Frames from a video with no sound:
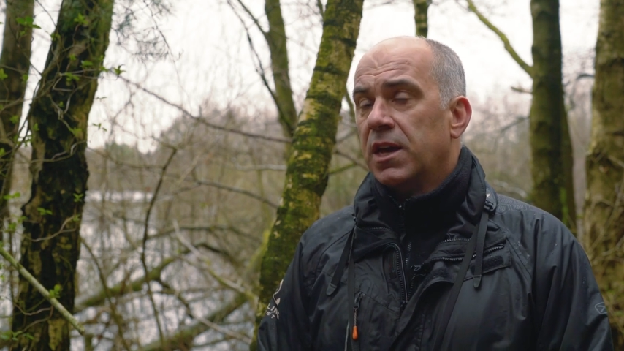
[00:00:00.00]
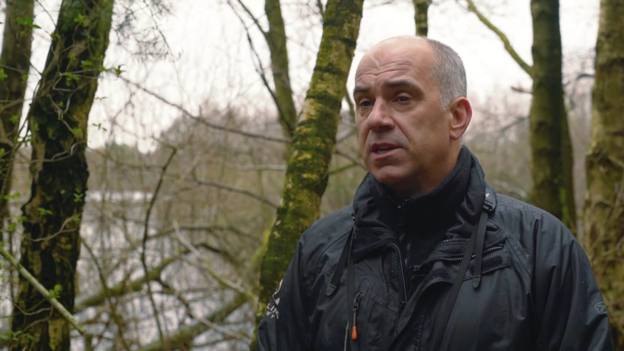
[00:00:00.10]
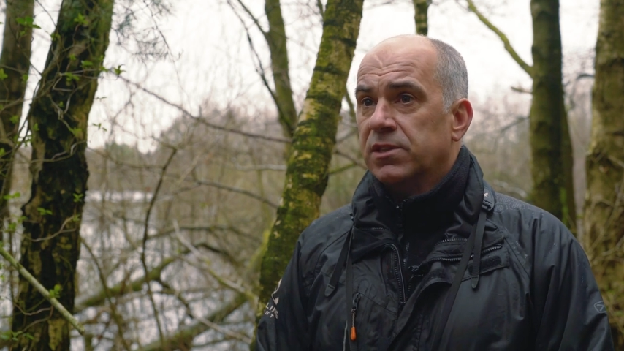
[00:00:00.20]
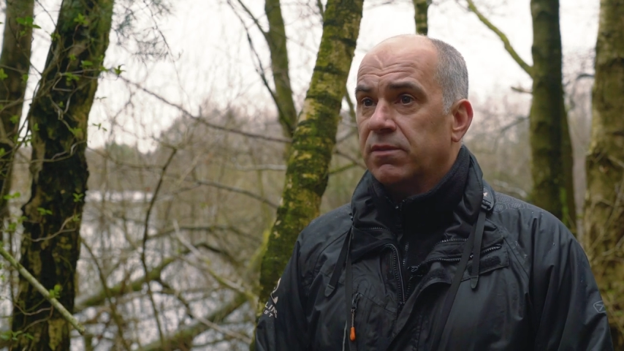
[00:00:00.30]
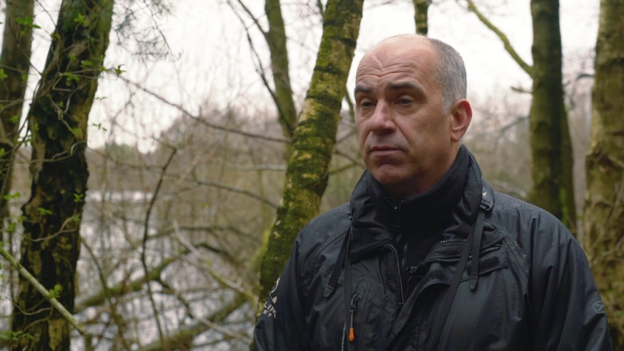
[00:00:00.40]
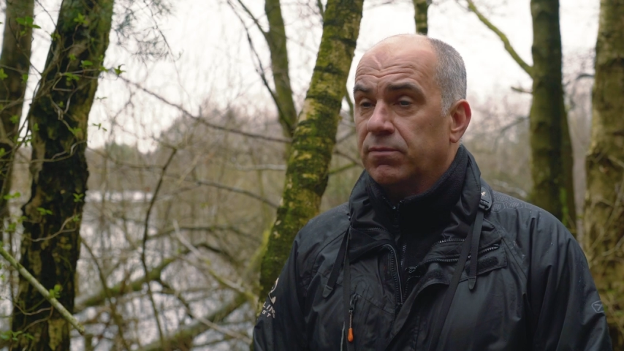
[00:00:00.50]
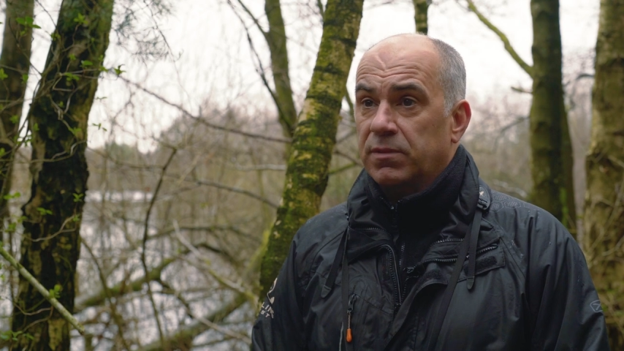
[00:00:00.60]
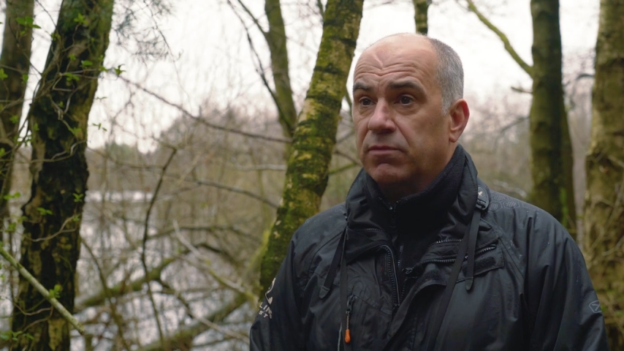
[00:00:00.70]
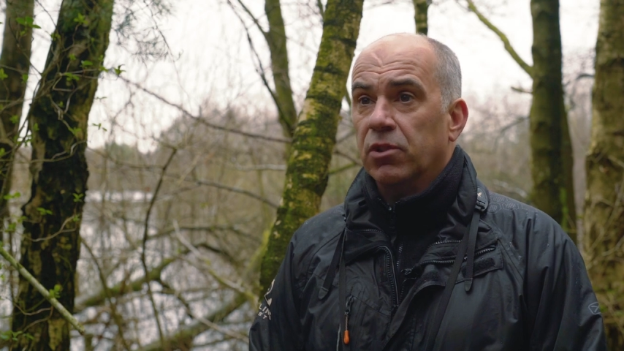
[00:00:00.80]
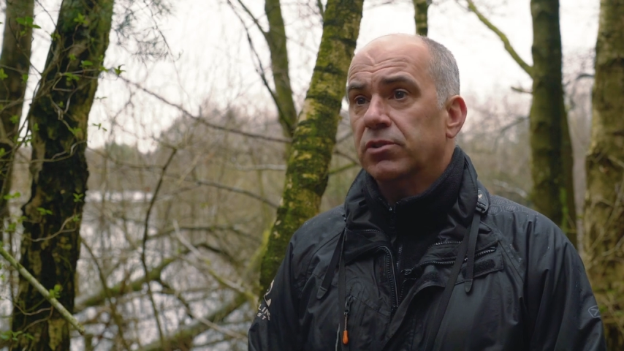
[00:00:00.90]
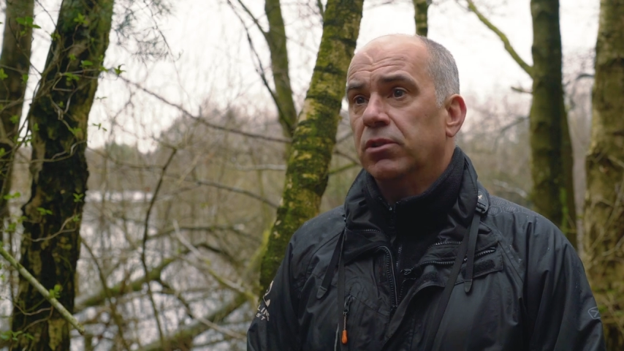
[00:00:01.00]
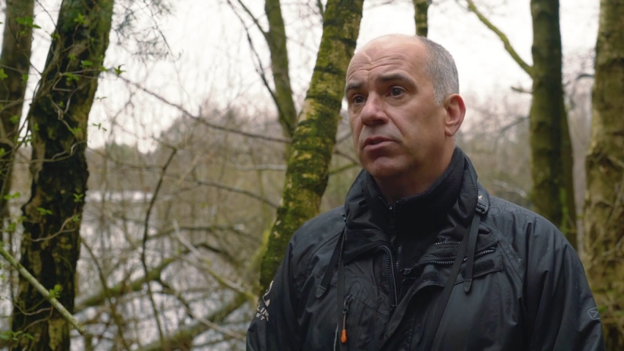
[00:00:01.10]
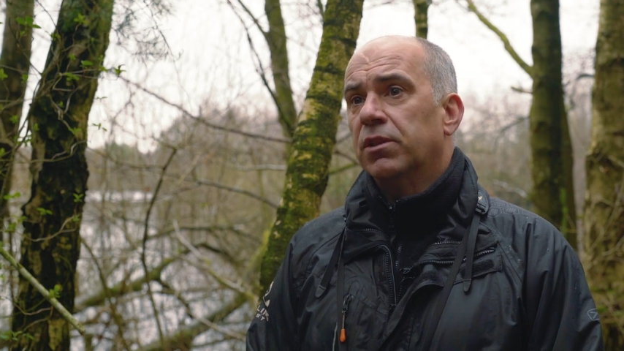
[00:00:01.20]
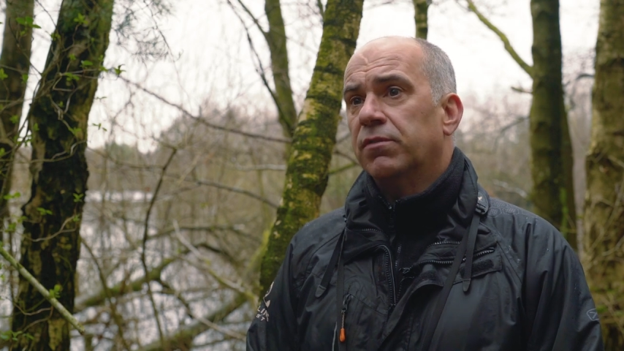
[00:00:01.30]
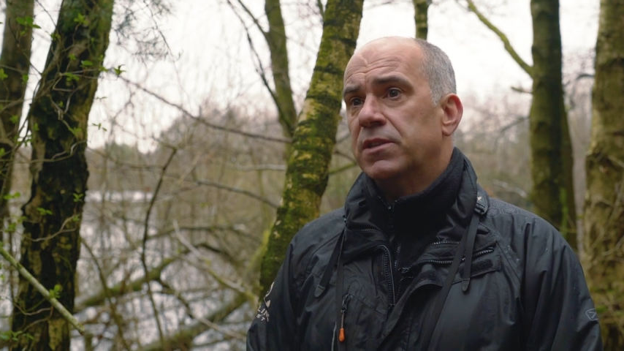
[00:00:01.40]
is they've, they've got to
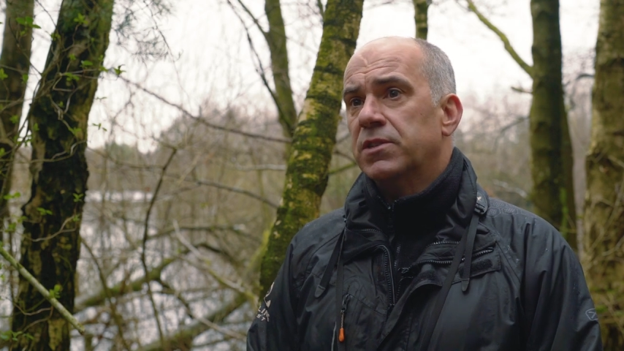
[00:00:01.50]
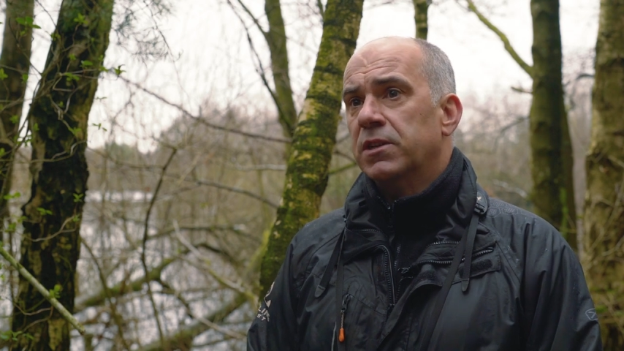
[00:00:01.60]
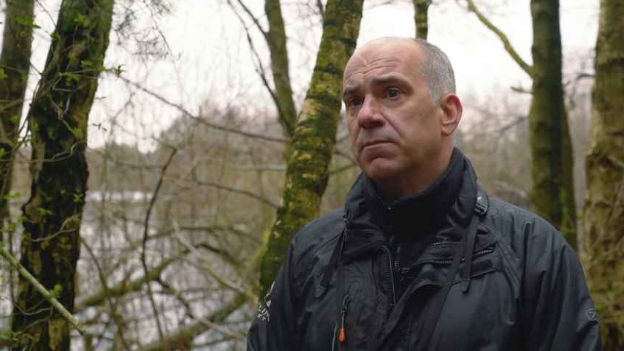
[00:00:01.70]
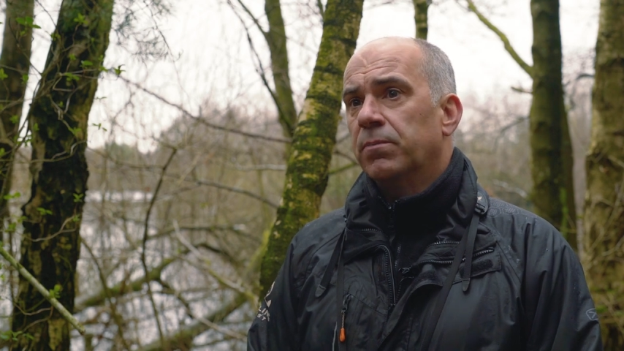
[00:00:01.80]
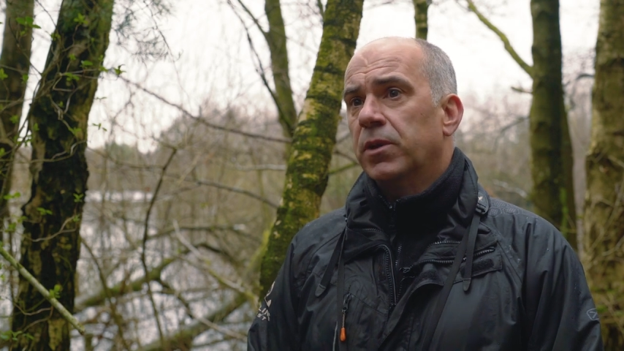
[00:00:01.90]
look at the fencing.